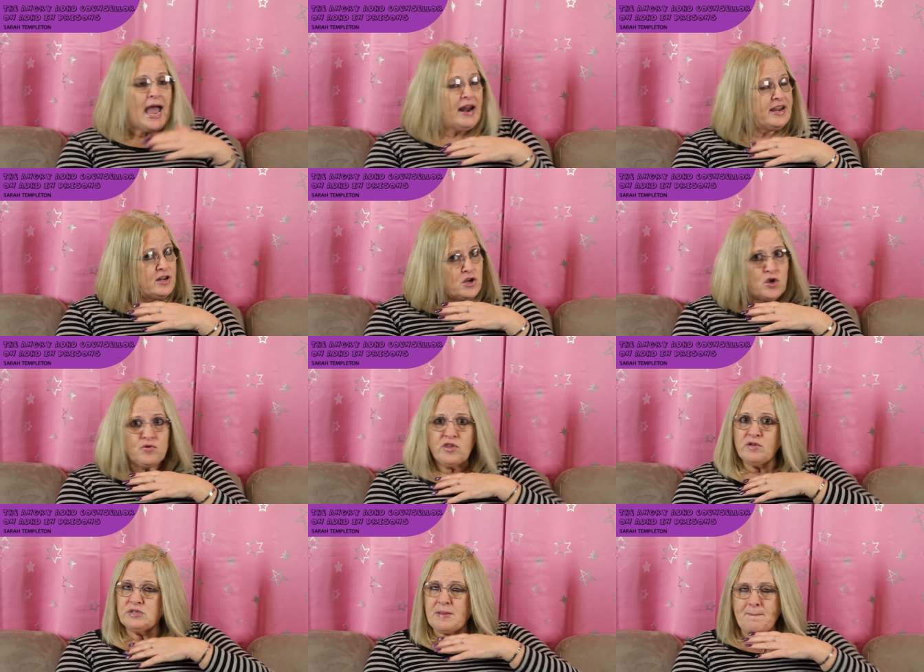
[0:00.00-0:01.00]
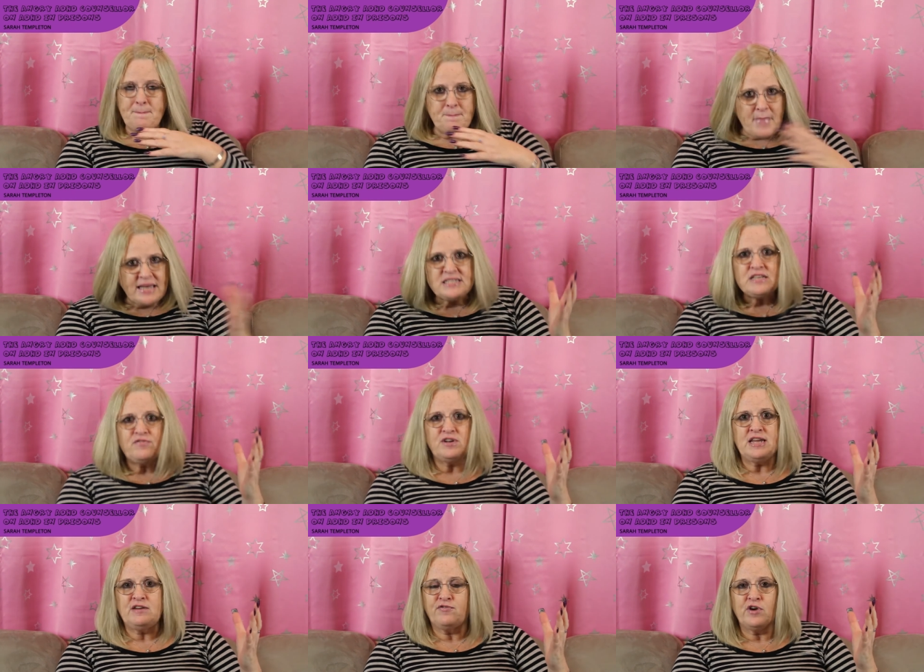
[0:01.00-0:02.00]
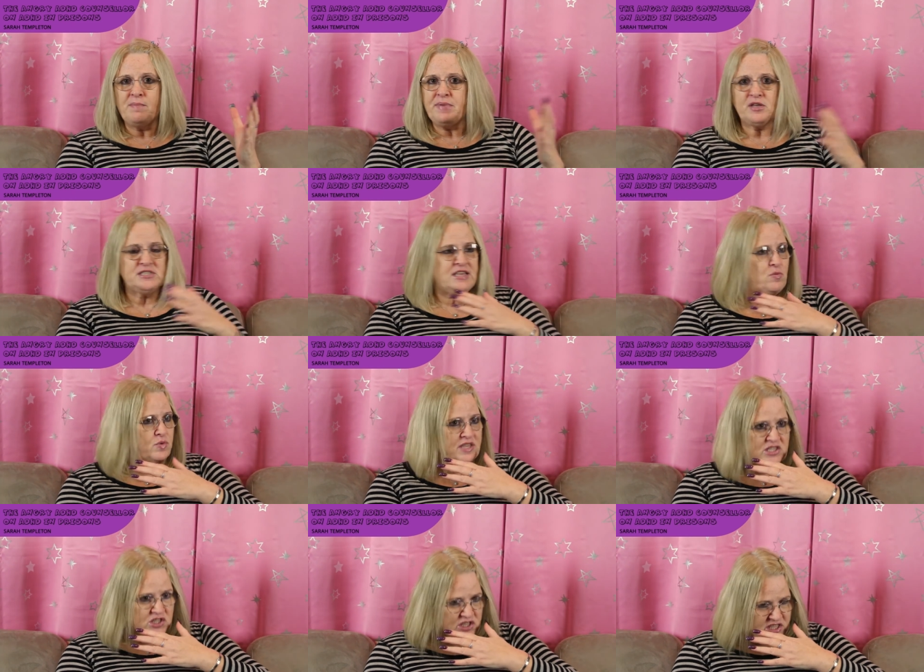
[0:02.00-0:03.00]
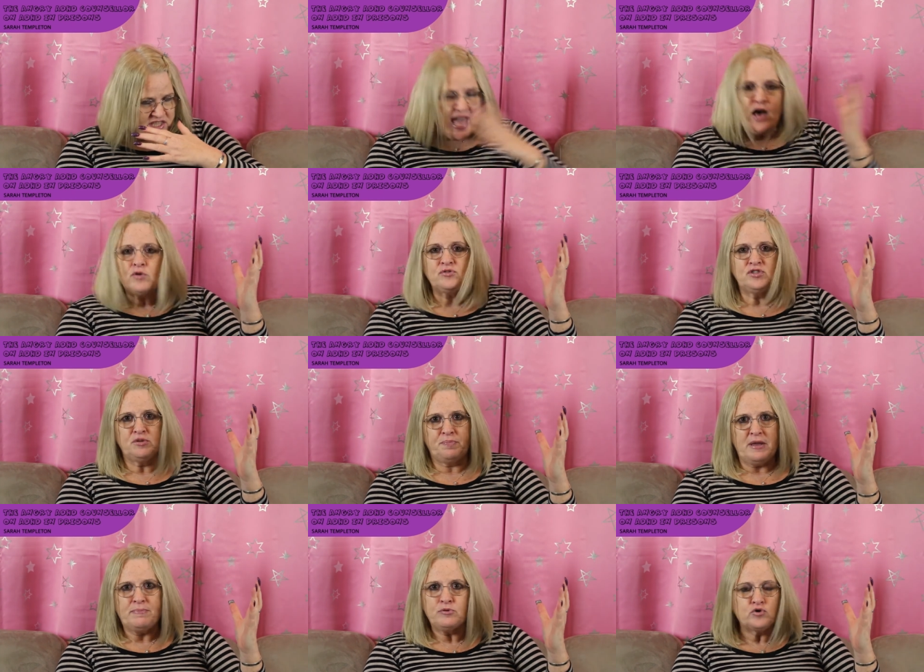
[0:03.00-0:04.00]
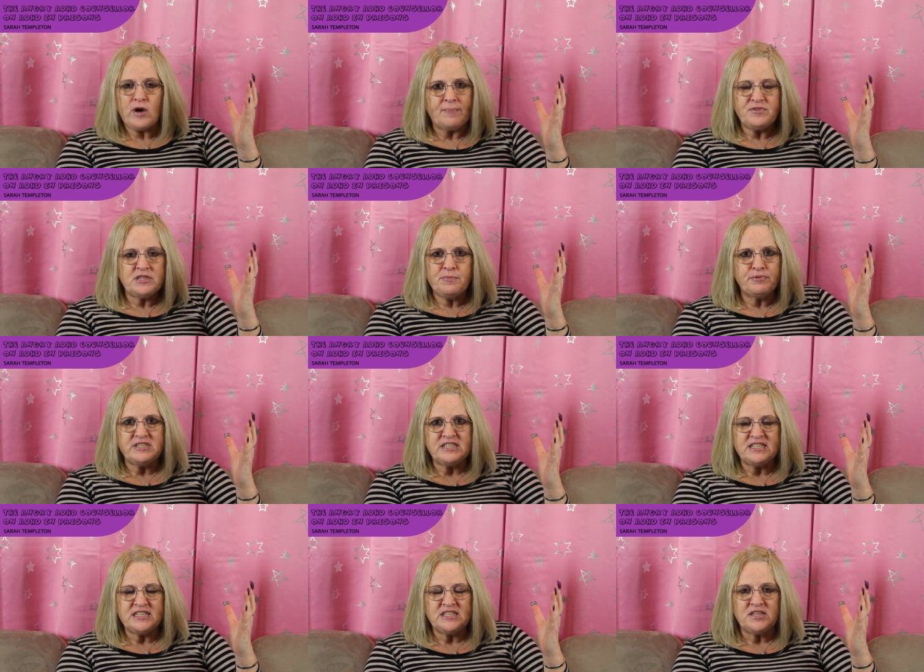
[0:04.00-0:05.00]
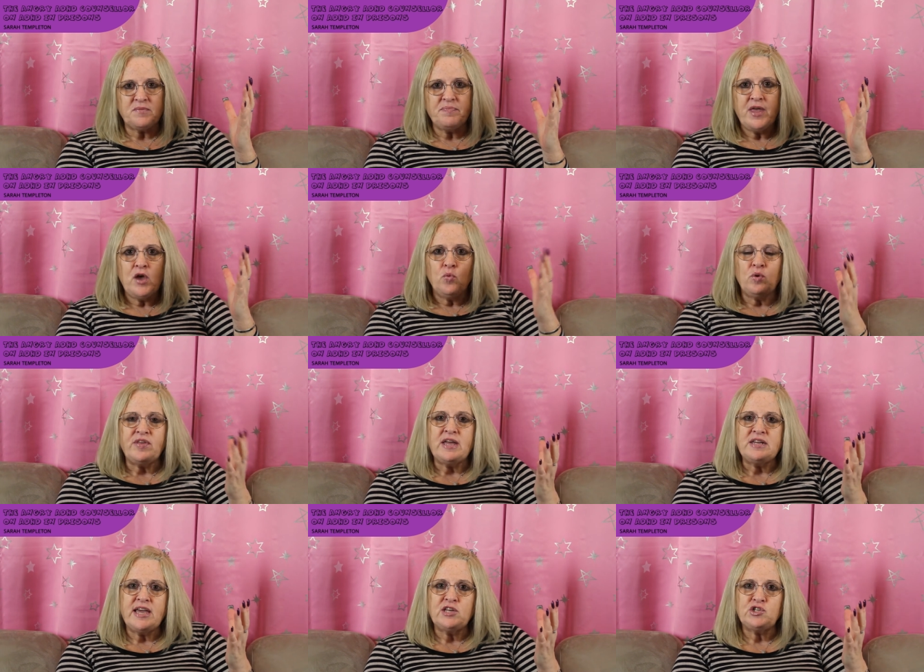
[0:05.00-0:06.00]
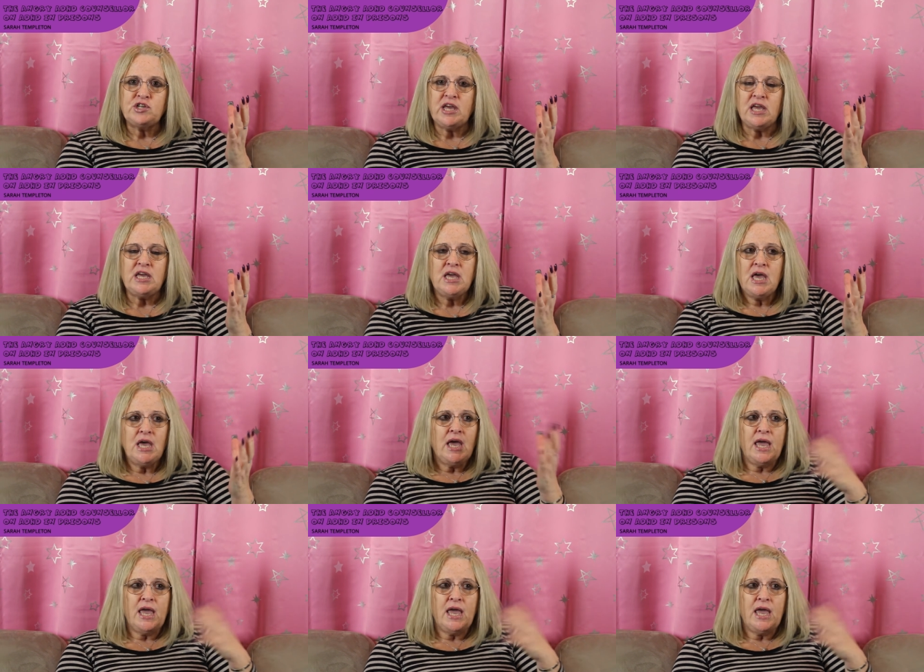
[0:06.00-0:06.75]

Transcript: and he knew that there was a massive need for it because there were these thousands of people trapped in the prison system with ADHD,